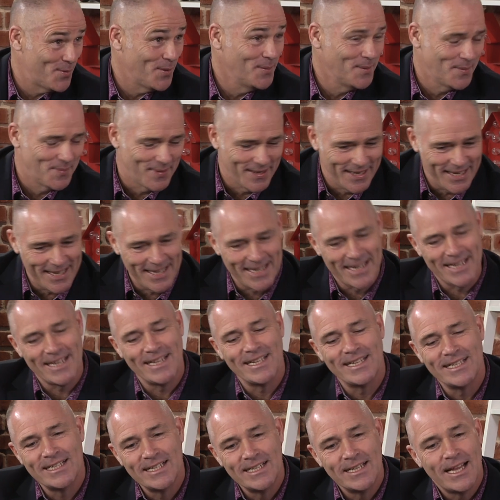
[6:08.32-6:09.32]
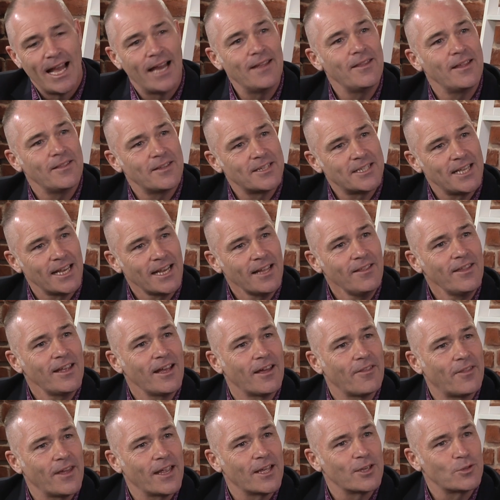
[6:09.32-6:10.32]
probably, yeah. And then the second thing
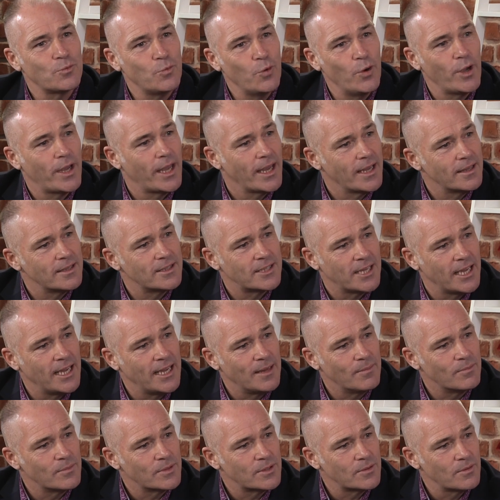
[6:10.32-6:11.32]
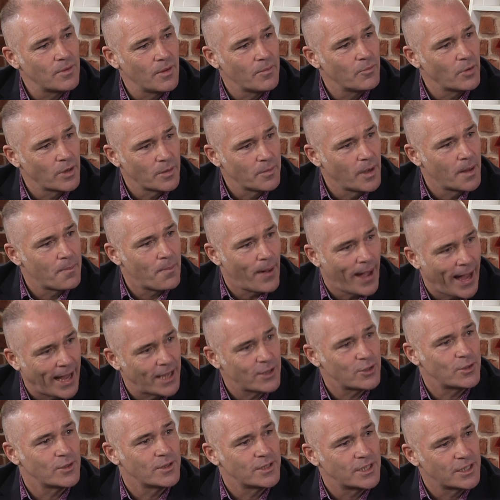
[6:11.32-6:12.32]
I think is working in teams. One of my
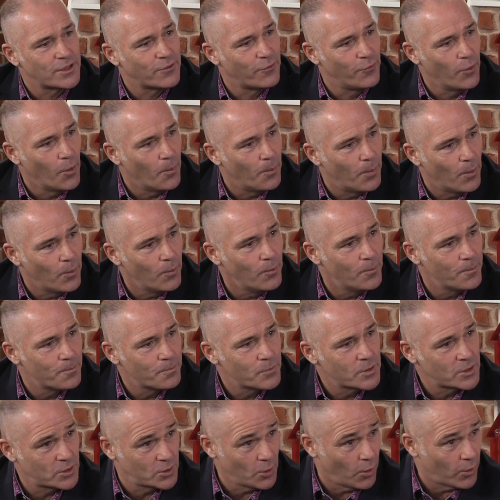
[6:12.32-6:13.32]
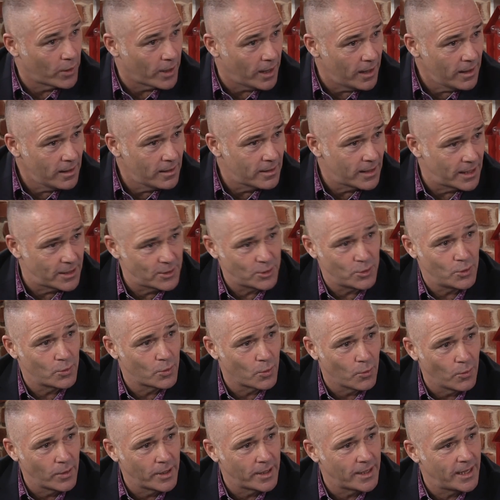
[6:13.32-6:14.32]
passions is football, yeah. soccer, as yeah. you
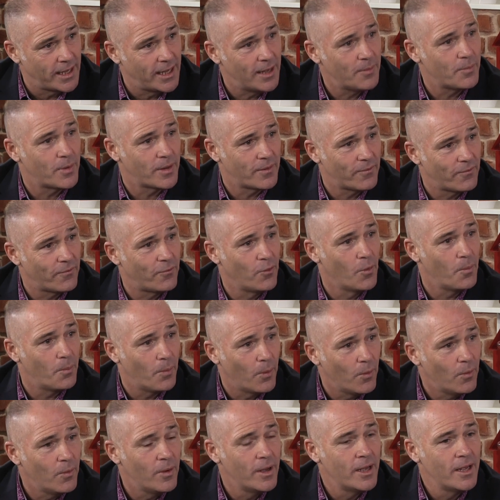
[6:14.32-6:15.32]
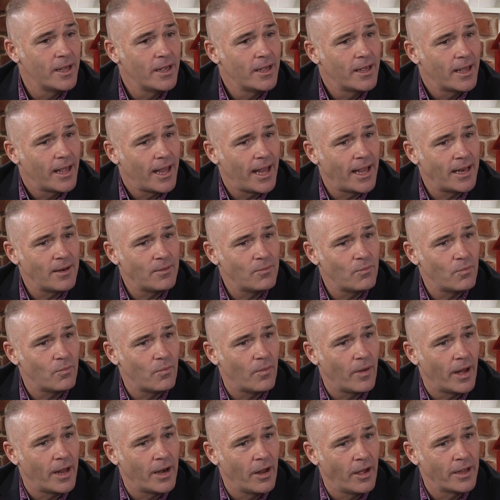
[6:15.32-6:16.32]
call it here, but football. Yeah. And
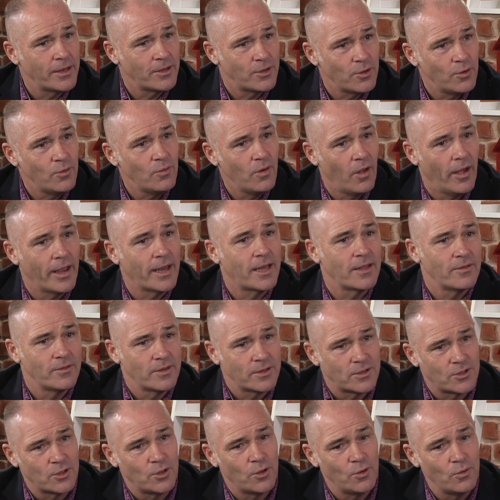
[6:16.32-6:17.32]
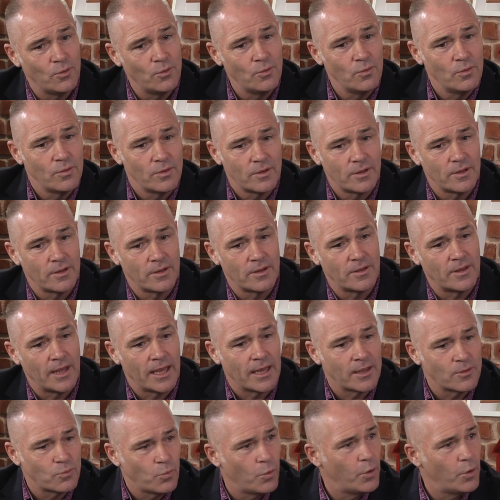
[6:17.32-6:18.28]
and I do liken the two things,